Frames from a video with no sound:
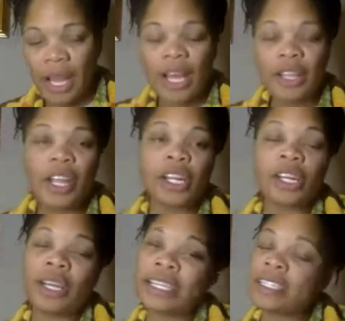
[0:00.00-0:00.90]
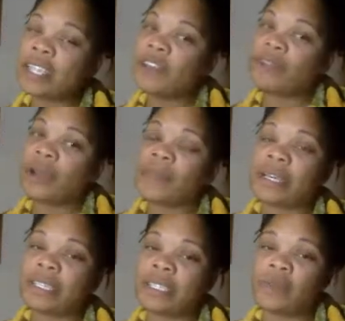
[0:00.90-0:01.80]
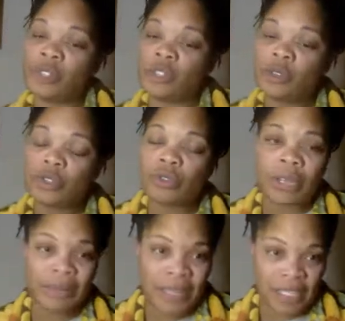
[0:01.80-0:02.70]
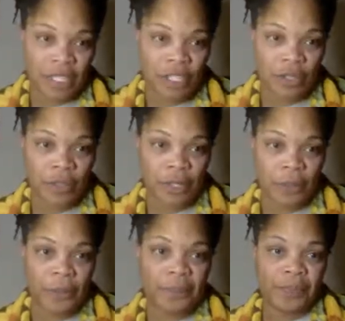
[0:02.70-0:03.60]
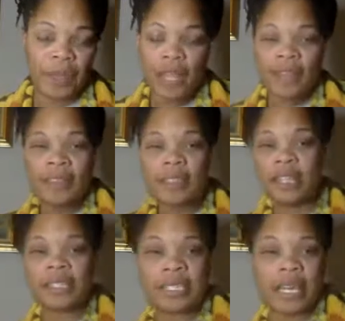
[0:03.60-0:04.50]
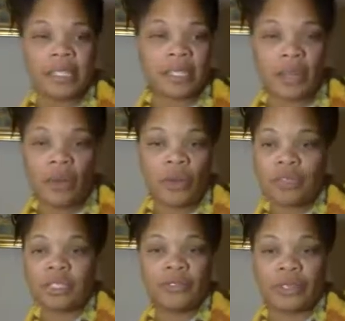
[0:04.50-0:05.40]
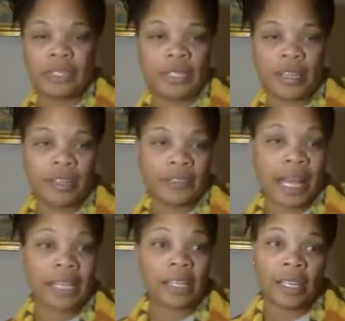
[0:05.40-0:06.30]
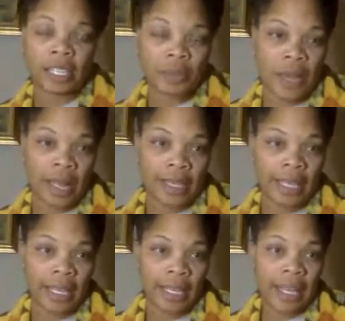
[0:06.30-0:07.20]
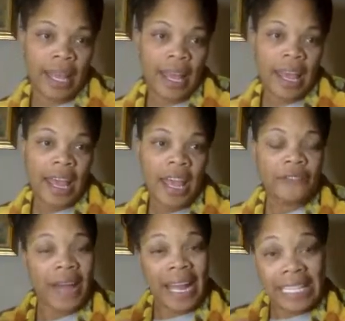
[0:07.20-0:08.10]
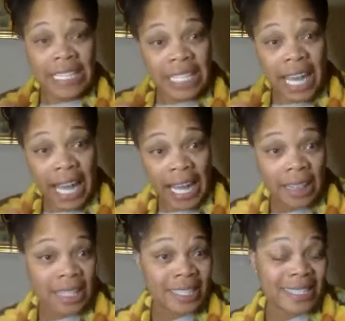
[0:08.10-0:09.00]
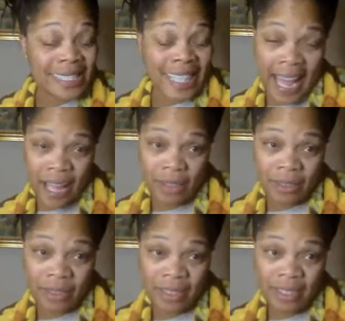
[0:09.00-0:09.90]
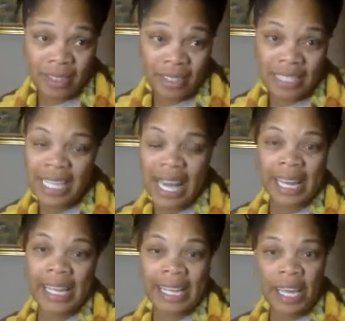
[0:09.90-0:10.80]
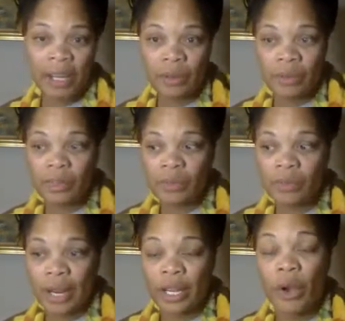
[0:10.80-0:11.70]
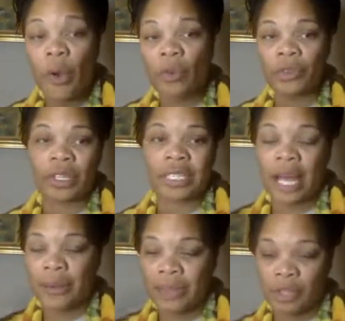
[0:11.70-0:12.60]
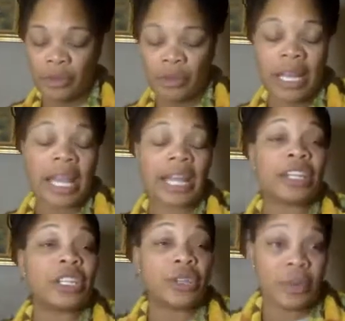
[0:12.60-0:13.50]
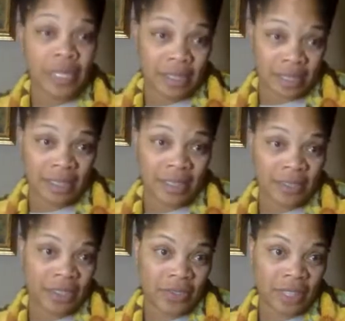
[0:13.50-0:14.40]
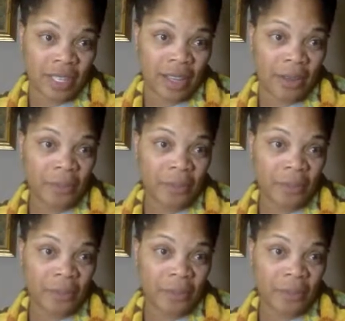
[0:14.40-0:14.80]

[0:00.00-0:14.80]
No, it's different because see, when you stream this to YouTube, this gets a whole different set of analytics behind me. If I take this down, see, I can't write over this. I would have to create a new instance of this video.